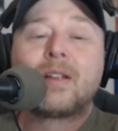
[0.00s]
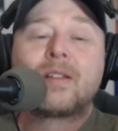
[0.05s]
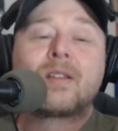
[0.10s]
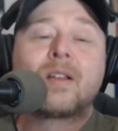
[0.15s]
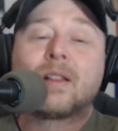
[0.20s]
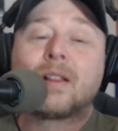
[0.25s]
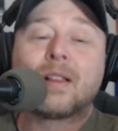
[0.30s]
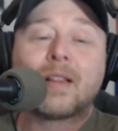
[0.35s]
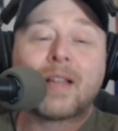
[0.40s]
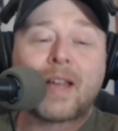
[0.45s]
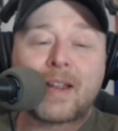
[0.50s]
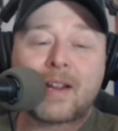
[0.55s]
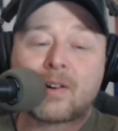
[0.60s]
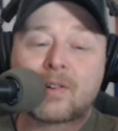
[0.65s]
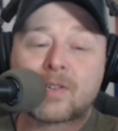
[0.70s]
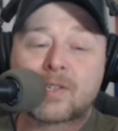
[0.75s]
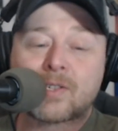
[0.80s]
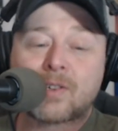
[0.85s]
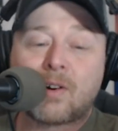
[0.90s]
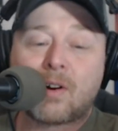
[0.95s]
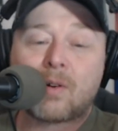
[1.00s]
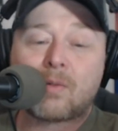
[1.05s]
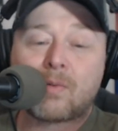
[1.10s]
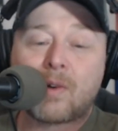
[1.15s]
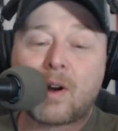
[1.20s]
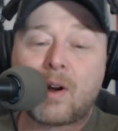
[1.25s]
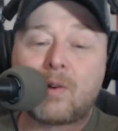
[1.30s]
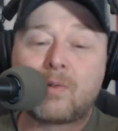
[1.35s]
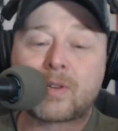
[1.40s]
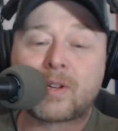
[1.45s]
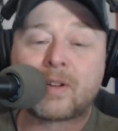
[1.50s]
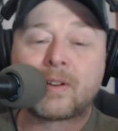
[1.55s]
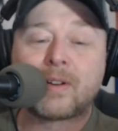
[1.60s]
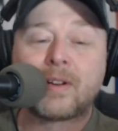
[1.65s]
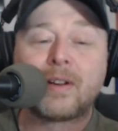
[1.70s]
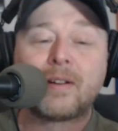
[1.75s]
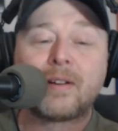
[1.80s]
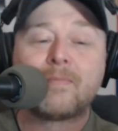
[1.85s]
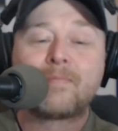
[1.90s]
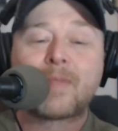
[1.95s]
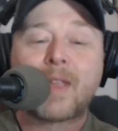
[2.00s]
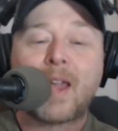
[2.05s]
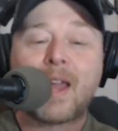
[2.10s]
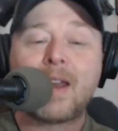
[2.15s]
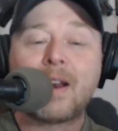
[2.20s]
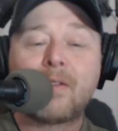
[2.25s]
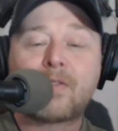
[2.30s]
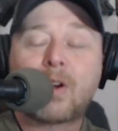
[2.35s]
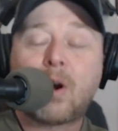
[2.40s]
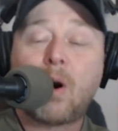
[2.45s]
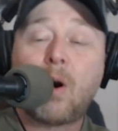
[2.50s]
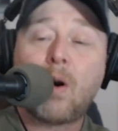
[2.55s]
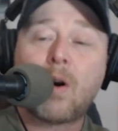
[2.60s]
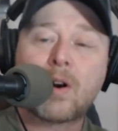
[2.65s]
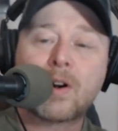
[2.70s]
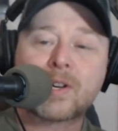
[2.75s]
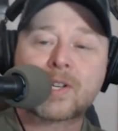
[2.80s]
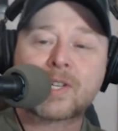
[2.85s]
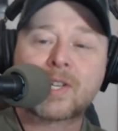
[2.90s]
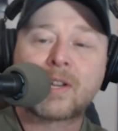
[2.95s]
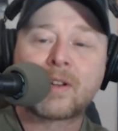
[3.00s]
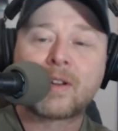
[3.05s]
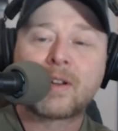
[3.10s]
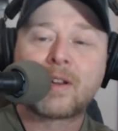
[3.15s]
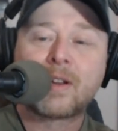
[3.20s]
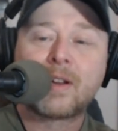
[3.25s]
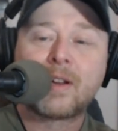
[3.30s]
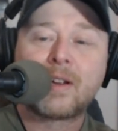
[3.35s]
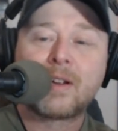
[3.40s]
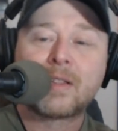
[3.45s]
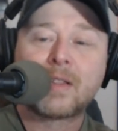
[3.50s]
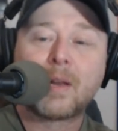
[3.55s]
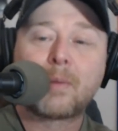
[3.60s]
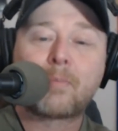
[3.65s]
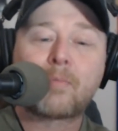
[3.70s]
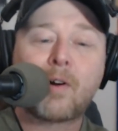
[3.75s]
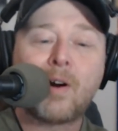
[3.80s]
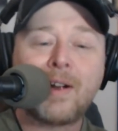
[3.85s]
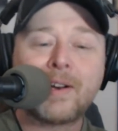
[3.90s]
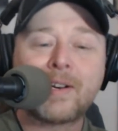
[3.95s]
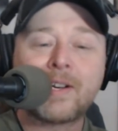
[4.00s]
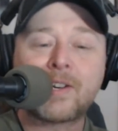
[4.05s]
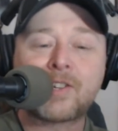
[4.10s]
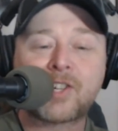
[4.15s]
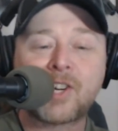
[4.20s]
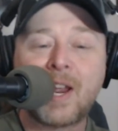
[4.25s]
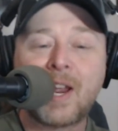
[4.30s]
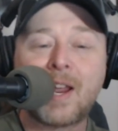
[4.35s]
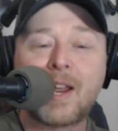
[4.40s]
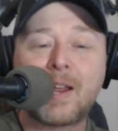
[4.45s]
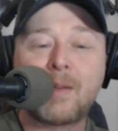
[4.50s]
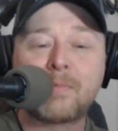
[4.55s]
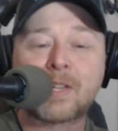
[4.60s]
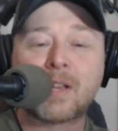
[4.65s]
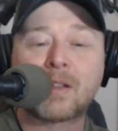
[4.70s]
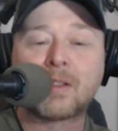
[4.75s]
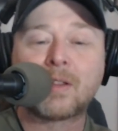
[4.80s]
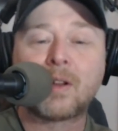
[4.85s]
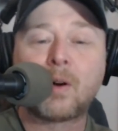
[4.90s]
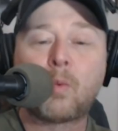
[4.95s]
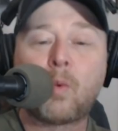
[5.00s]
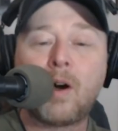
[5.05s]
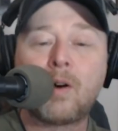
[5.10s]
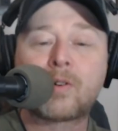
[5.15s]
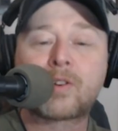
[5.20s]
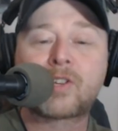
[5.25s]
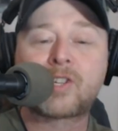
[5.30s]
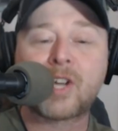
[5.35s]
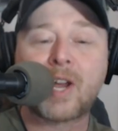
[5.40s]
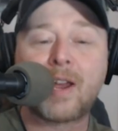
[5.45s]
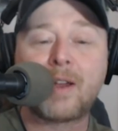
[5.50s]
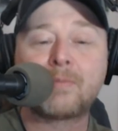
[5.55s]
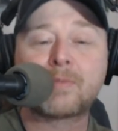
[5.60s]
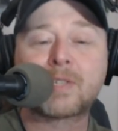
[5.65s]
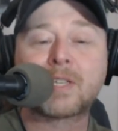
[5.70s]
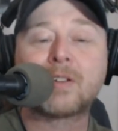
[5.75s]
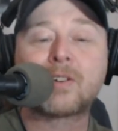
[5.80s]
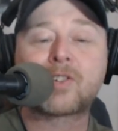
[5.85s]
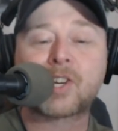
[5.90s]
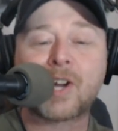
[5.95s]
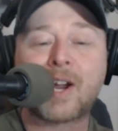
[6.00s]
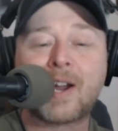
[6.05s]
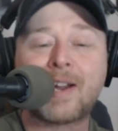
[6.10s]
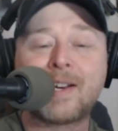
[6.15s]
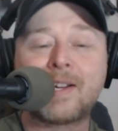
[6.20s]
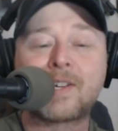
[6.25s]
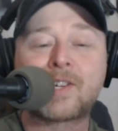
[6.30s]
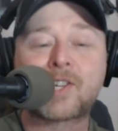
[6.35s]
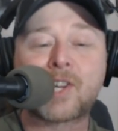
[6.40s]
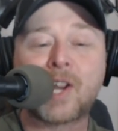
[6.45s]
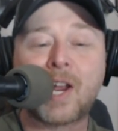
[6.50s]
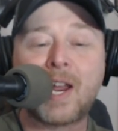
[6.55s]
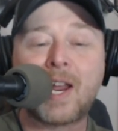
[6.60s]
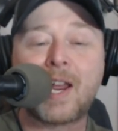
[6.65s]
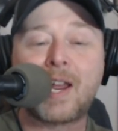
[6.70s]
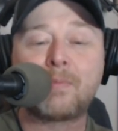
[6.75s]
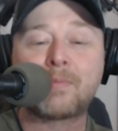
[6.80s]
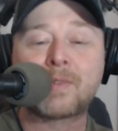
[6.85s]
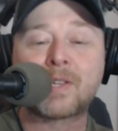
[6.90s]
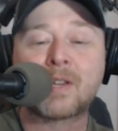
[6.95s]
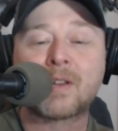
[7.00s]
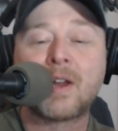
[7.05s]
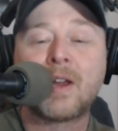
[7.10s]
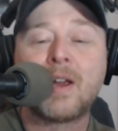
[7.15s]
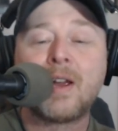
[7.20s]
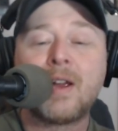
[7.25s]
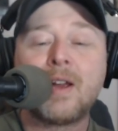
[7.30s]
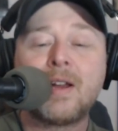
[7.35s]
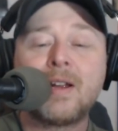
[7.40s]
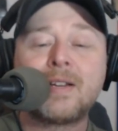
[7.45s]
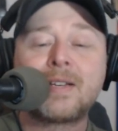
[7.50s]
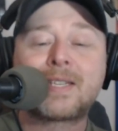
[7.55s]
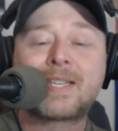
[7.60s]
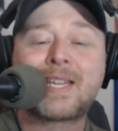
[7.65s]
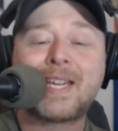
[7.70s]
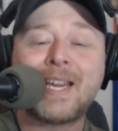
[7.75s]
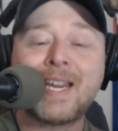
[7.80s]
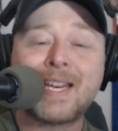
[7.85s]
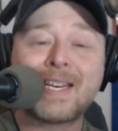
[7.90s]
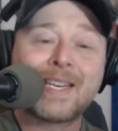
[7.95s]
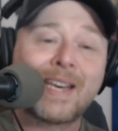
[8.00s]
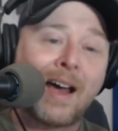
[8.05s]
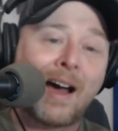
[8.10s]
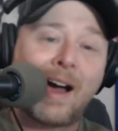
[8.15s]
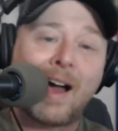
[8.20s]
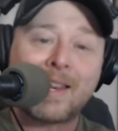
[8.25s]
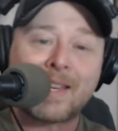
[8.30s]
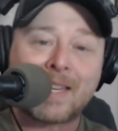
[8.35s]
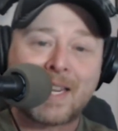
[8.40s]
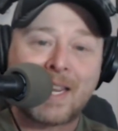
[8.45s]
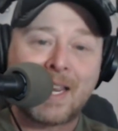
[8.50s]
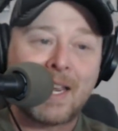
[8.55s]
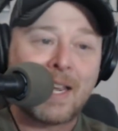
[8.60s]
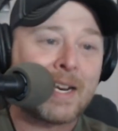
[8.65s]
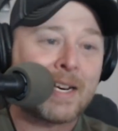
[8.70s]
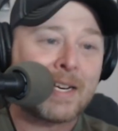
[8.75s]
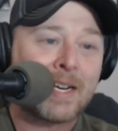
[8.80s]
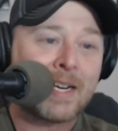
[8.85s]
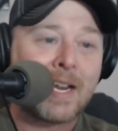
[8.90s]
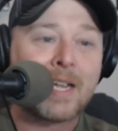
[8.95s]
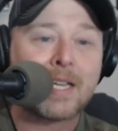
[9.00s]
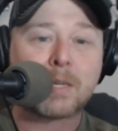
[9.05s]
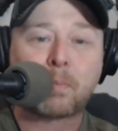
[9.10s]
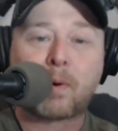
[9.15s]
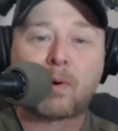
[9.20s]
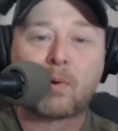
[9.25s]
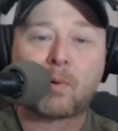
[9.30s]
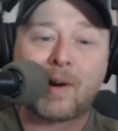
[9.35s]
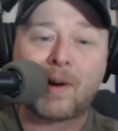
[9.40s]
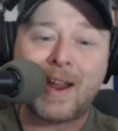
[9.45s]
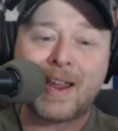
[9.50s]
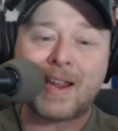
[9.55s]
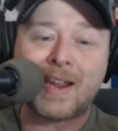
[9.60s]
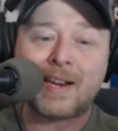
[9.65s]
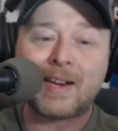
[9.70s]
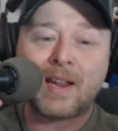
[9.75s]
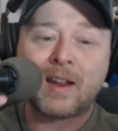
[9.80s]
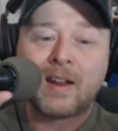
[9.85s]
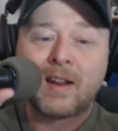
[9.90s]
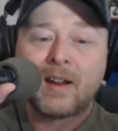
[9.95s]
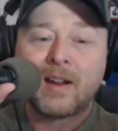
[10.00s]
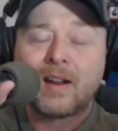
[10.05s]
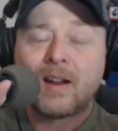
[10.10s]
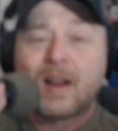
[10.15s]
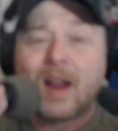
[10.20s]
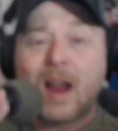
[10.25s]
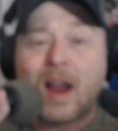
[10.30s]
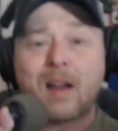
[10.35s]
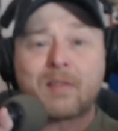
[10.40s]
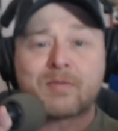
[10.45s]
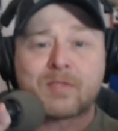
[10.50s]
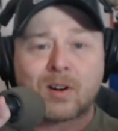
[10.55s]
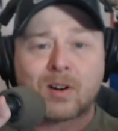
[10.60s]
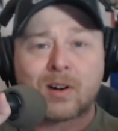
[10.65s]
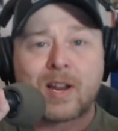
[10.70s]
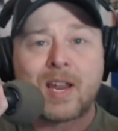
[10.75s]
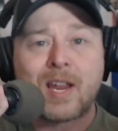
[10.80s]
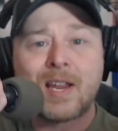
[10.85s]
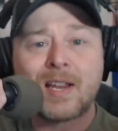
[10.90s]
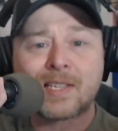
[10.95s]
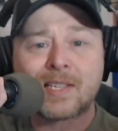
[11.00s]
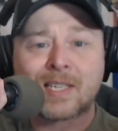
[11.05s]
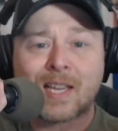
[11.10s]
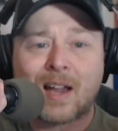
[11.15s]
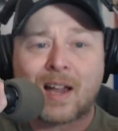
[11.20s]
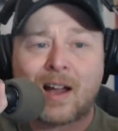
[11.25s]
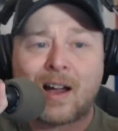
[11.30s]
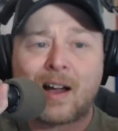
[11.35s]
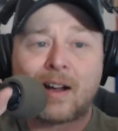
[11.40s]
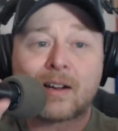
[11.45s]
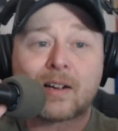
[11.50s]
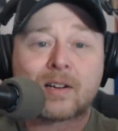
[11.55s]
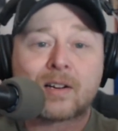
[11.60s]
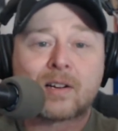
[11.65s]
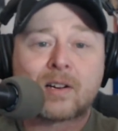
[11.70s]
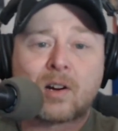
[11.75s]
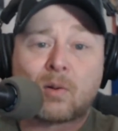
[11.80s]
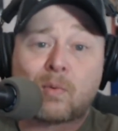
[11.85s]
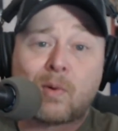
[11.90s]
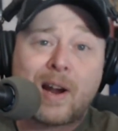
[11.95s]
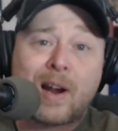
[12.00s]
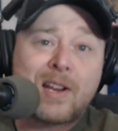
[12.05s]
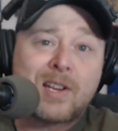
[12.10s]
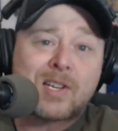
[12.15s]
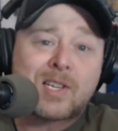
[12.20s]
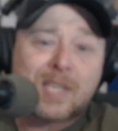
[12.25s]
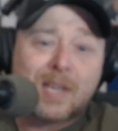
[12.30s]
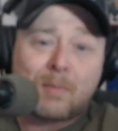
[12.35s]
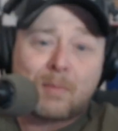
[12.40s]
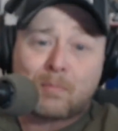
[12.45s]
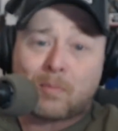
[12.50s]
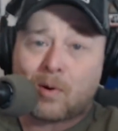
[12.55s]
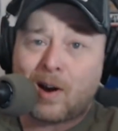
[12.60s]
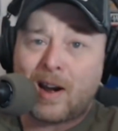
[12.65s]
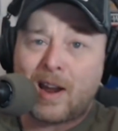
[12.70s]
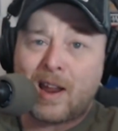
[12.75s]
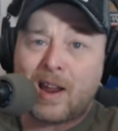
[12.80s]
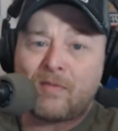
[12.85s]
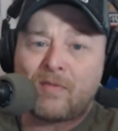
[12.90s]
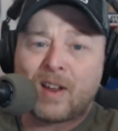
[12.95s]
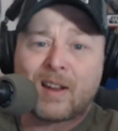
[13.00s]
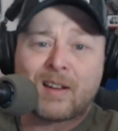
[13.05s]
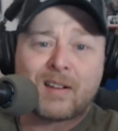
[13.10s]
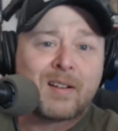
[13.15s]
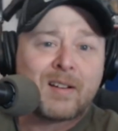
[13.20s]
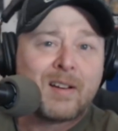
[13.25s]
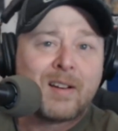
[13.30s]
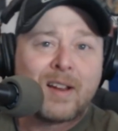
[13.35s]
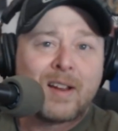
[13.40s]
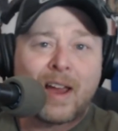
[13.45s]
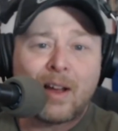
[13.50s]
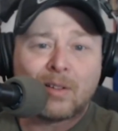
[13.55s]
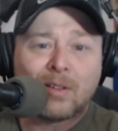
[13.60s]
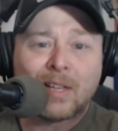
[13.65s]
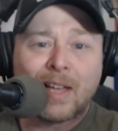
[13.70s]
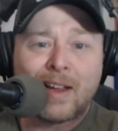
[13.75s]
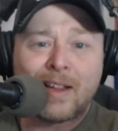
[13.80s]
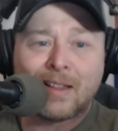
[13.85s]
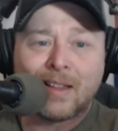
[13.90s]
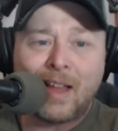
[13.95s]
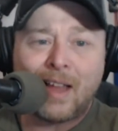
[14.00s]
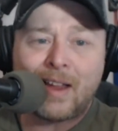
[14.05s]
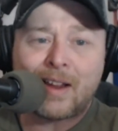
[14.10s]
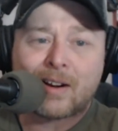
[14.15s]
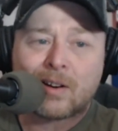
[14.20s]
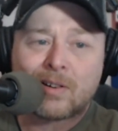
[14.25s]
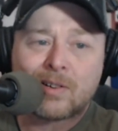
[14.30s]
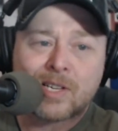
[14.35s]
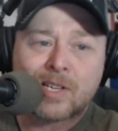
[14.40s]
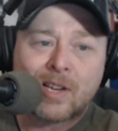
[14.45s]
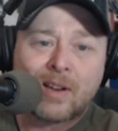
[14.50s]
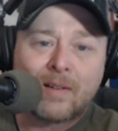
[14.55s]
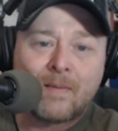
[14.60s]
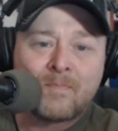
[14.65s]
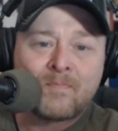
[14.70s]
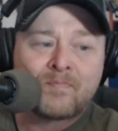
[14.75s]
the Lakers star wrote. And of course, LeBronda James, LeWoke James, LeChina James, did not get his parade after his courageous and brave LA Lakers